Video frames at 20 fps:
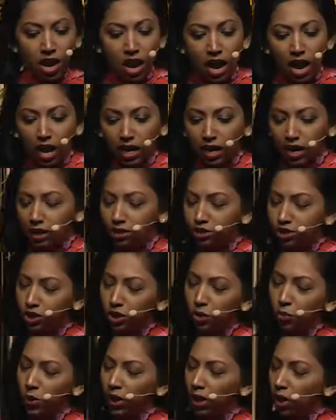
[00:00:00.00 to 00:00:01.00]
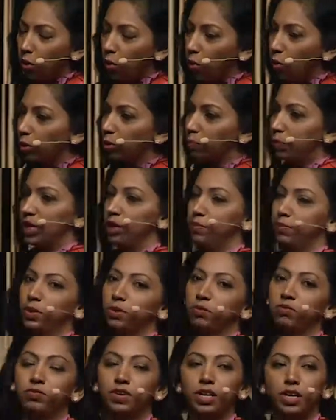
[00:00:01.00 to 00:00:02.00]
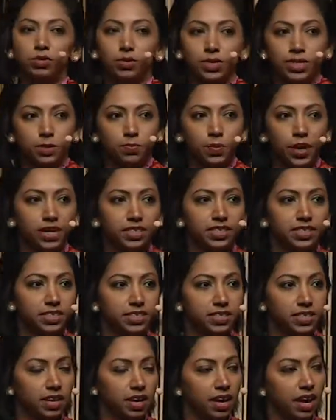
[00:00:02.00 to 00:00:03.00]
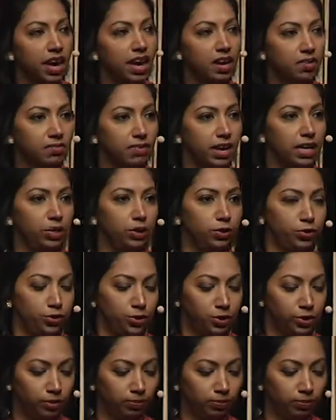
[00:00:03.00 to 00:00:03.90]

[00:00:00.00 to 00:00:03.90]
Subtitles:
A culture where all people feel respected and valued.